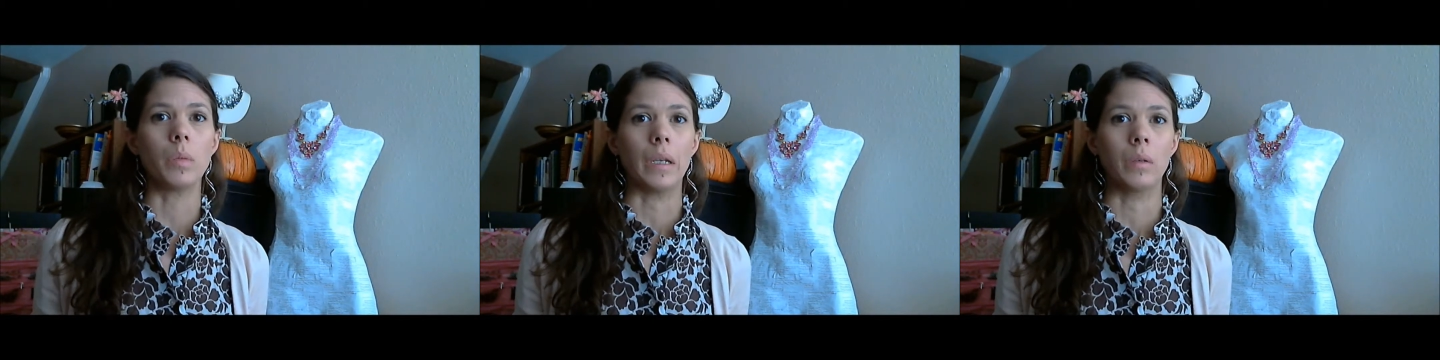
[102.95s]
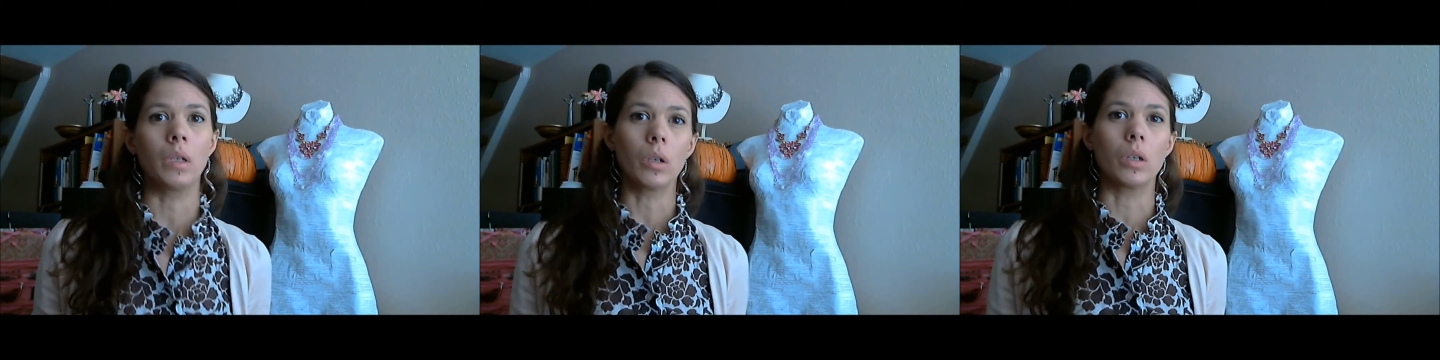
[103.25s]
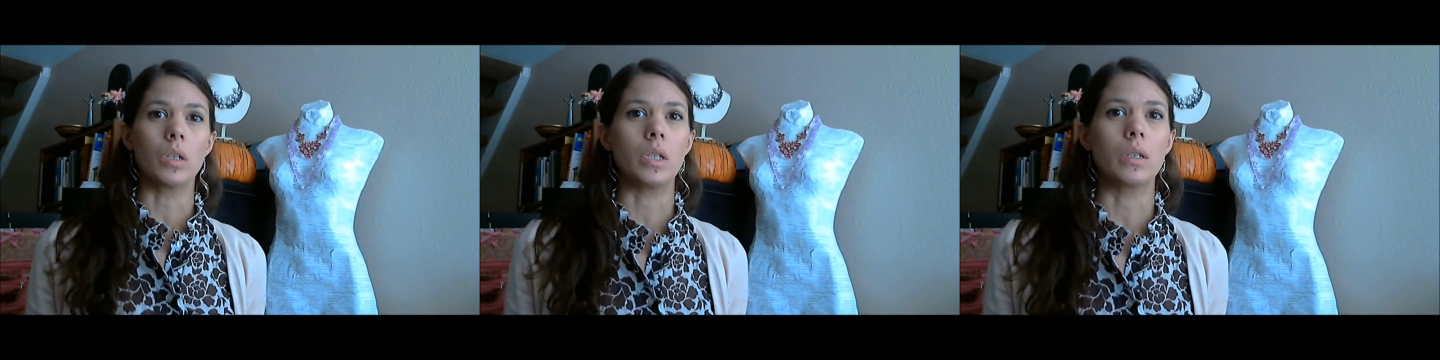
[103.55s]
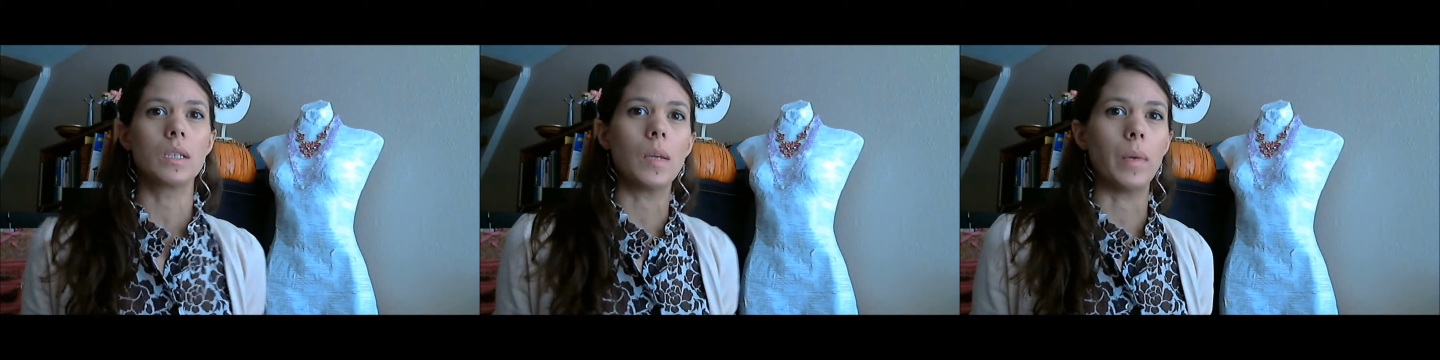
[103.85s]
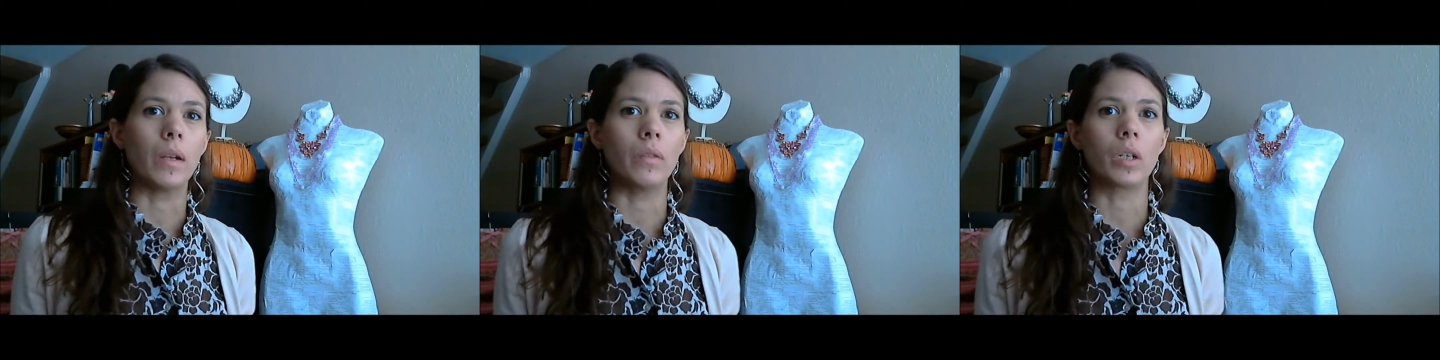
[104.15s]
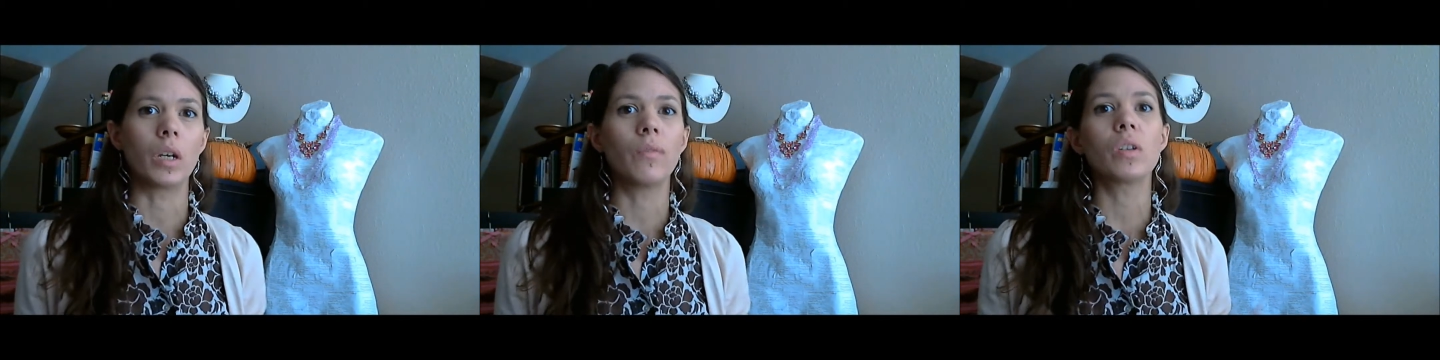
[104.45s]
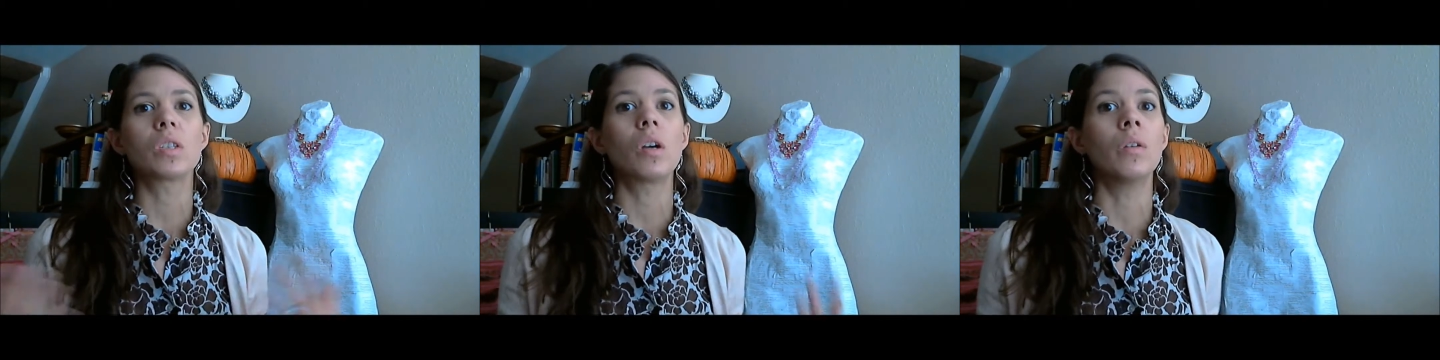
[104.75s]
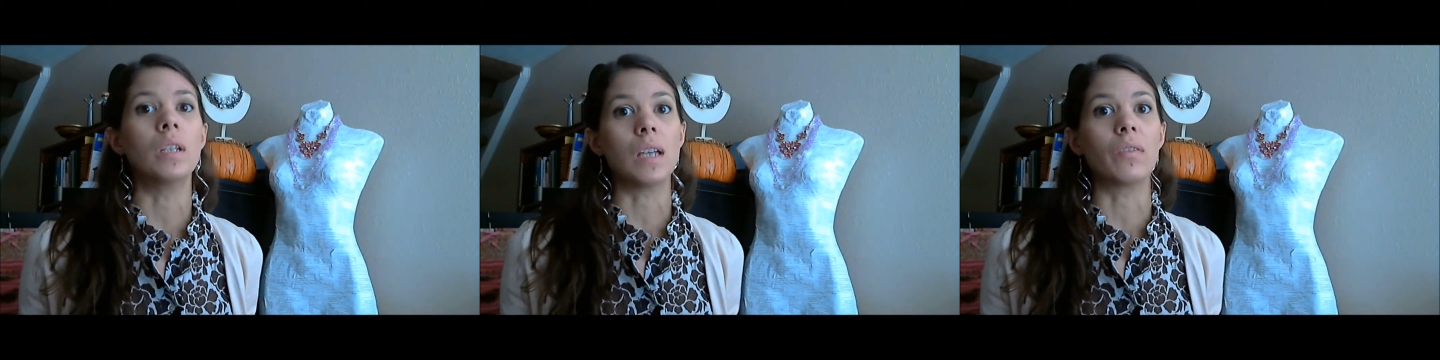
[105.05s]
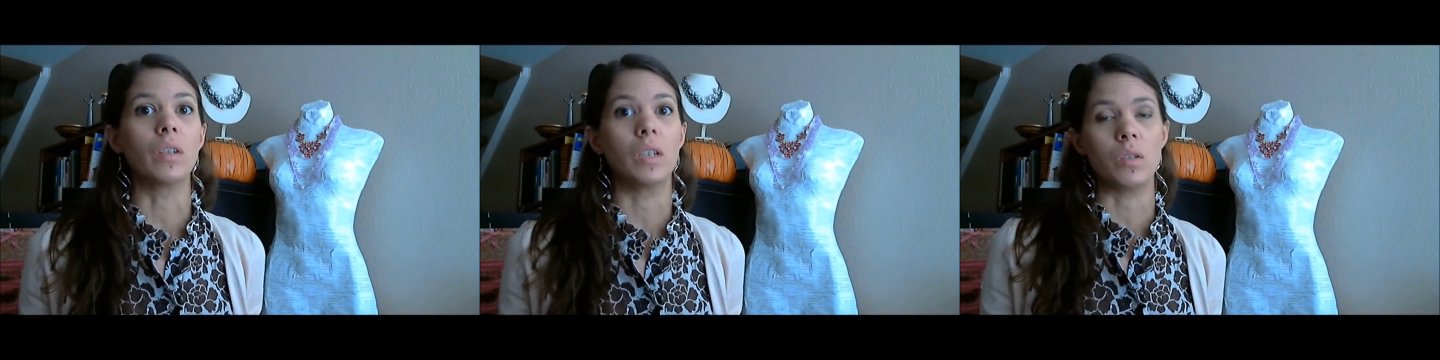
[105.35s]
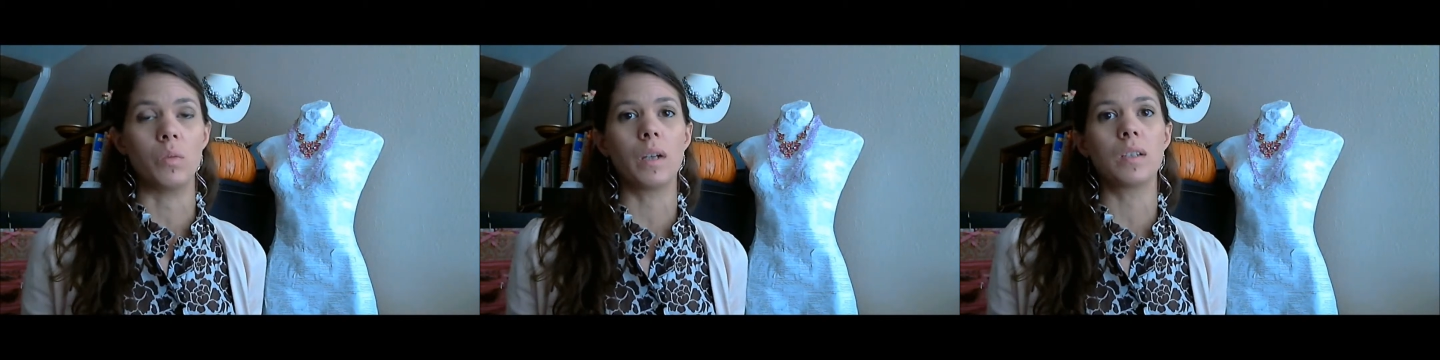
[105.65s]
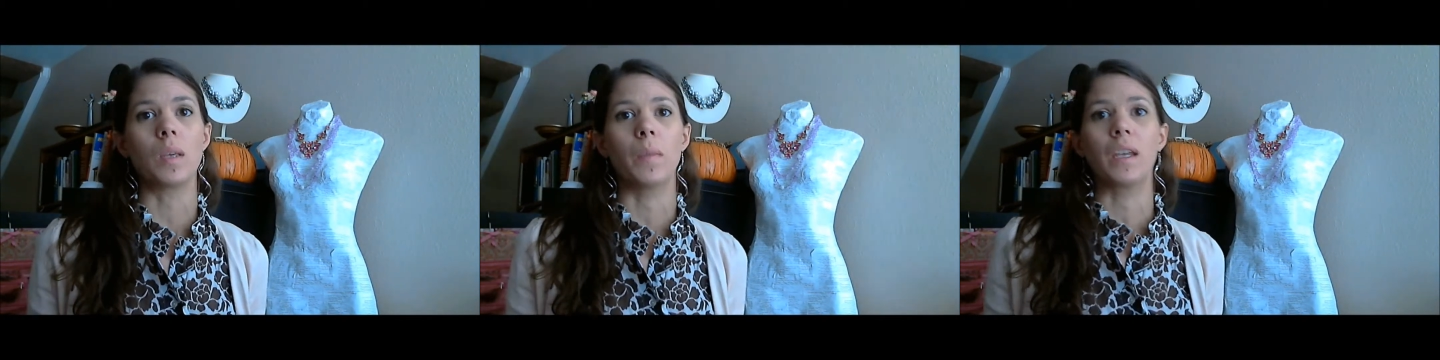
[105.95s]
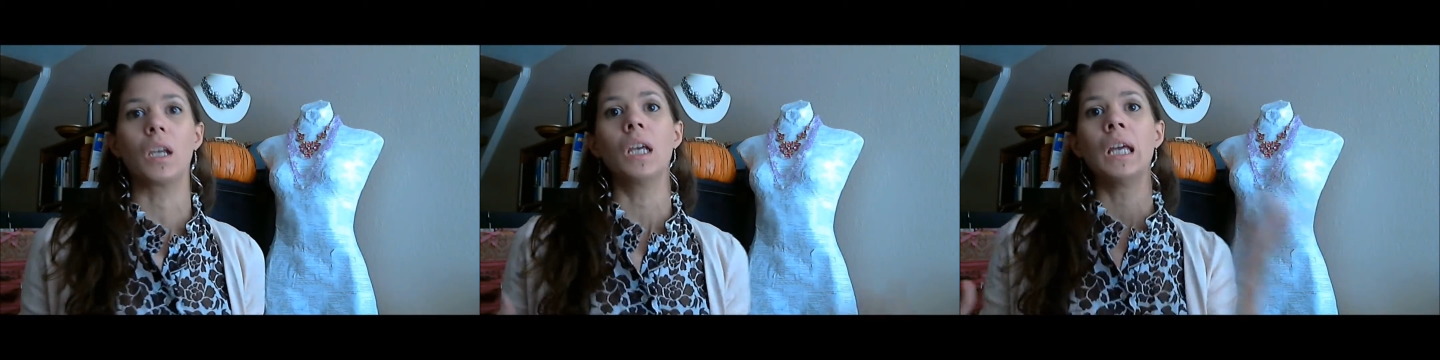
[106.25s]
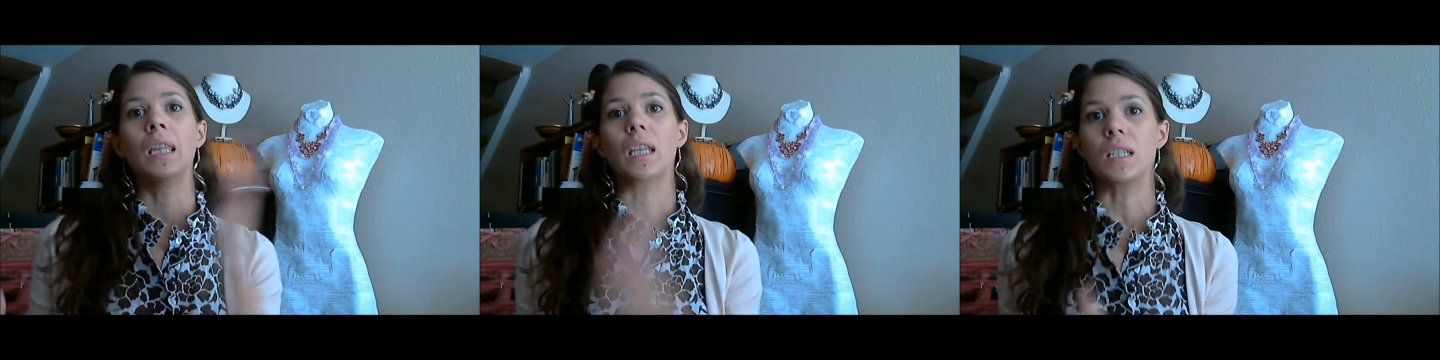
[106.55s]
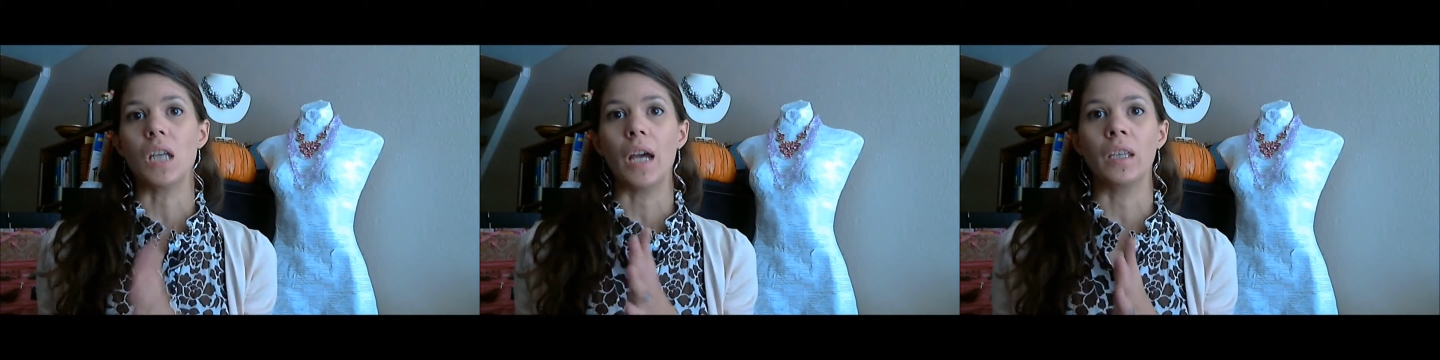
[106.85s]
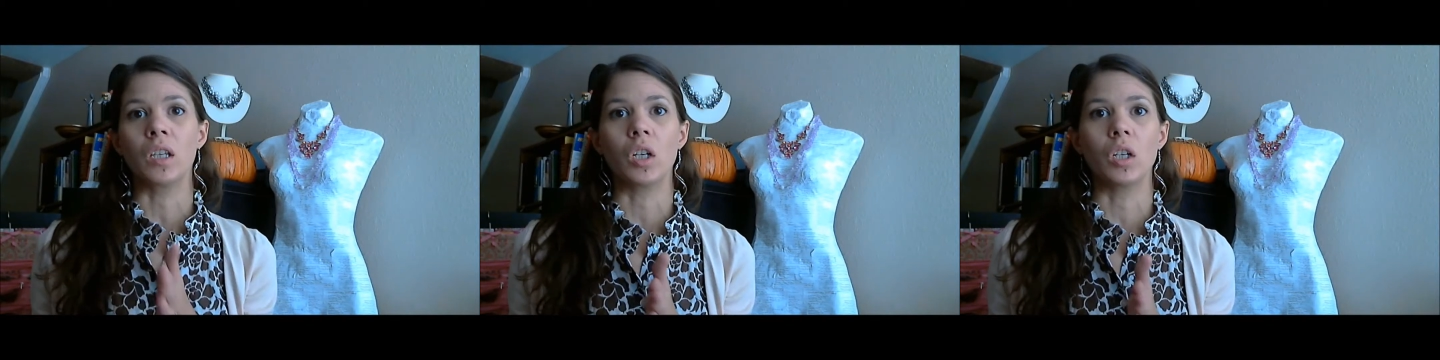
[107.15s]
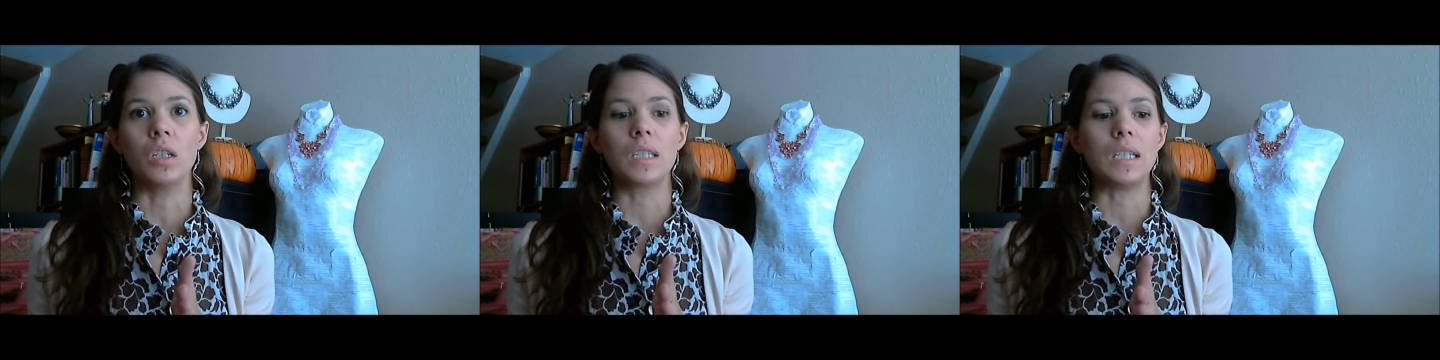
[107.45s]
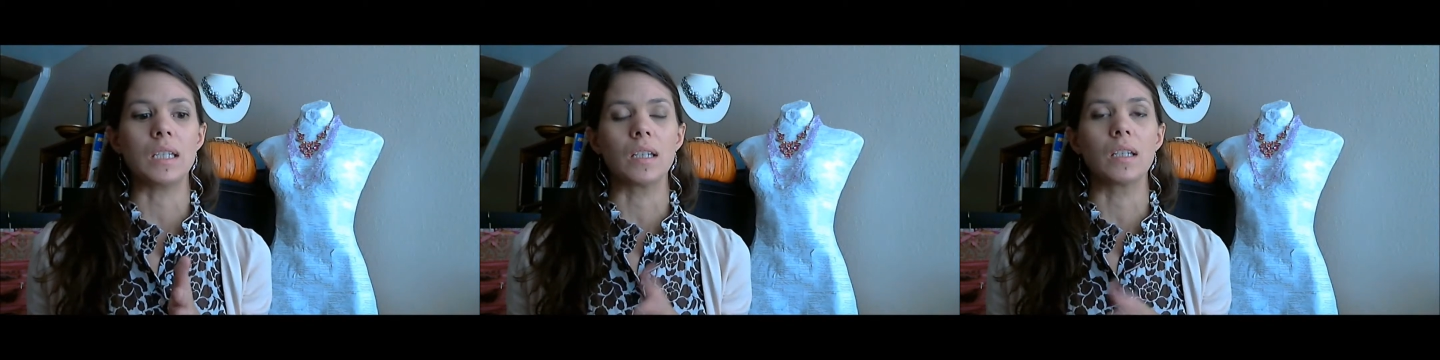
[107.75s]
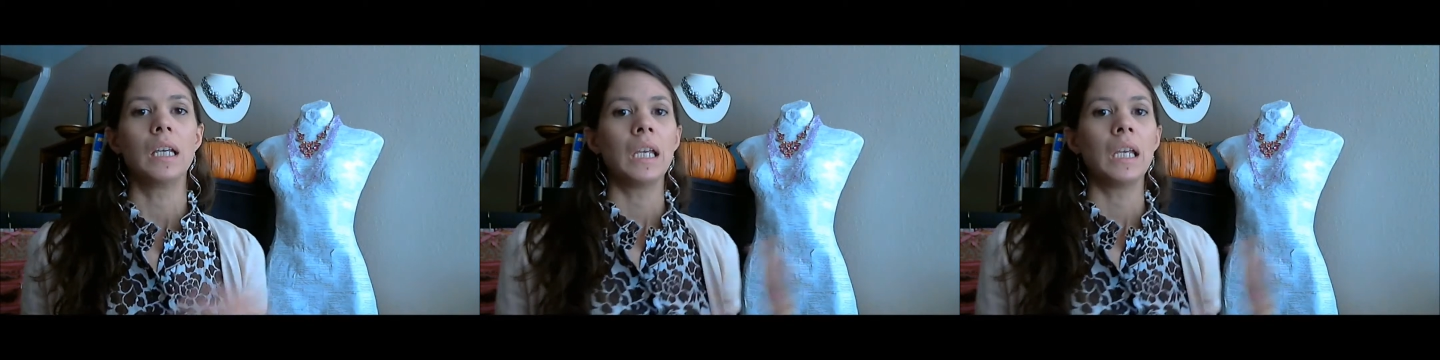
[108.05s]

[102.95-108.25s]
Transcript: but I would encourage you to step out of your comfort zone and definitely do wear something that is not in the current season.